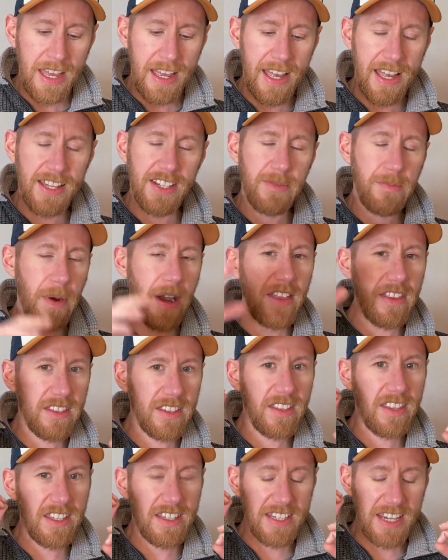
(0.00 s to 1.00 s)
it's by
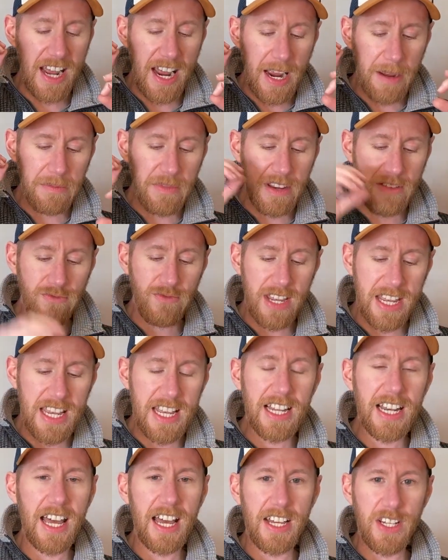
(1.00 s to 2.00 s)
the time they
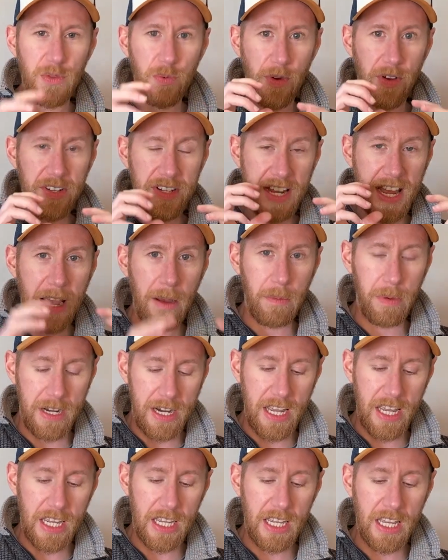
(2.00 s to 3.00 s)
realise what's
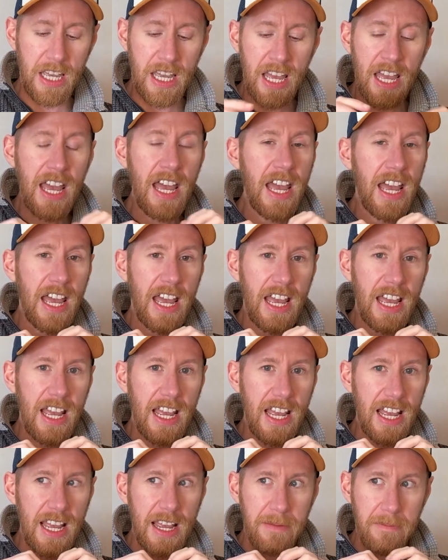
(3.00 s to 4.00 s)
happening,
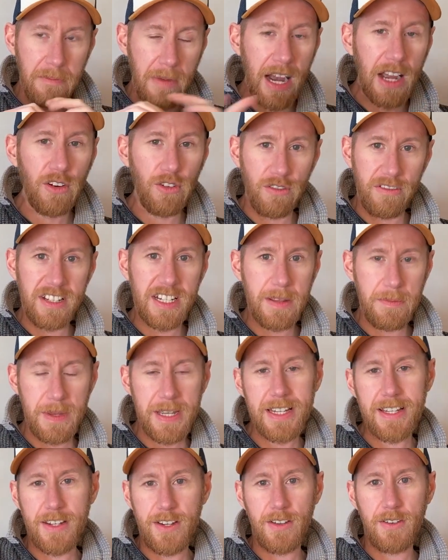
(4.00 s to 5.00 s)
it might already
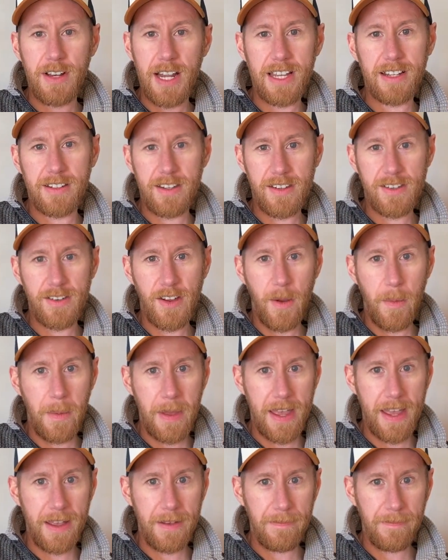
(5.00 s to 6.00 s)
be too late to stop
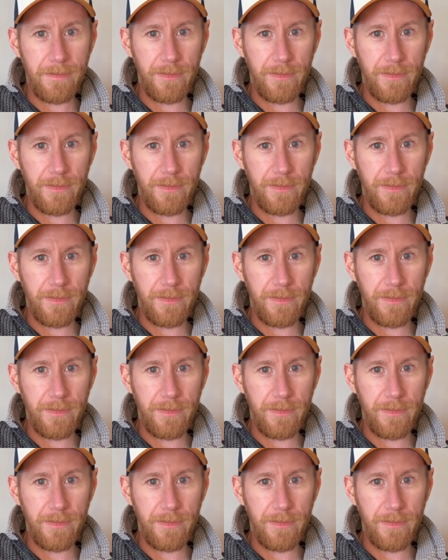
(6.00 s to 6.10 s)
it.